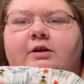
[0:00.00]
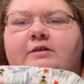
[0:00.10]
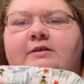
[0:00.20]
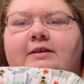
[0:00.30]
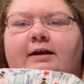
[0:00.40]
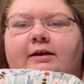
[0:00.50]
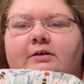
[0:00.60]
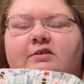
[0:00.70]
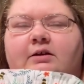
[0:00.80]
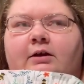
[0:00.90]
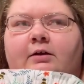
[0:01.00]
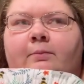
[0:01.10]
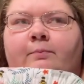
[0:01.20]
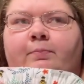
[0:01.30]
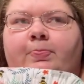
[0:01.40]
It's that I
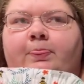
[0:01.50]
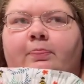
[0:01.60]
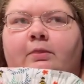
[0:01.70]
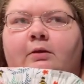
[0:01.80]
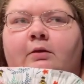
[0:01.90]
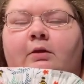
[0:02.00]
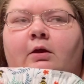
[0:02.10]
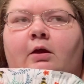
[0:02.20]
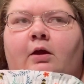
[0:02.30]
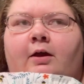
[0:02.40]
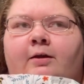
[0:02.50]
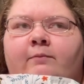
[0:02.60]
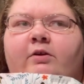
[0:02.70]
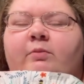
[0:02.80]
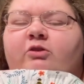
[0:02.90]
am
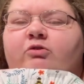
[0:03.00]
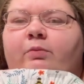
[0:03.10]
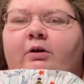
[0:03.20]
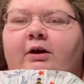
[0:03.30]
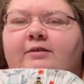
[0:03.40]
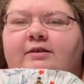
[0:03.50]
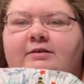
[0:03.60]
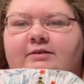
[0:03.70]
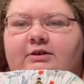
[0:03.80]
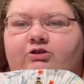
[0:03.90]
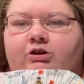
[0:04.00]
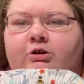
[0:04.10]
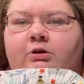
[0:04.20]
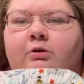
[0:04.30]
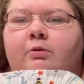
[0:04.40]
very much a process
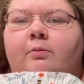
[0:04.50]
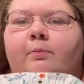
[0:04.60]
stitcher,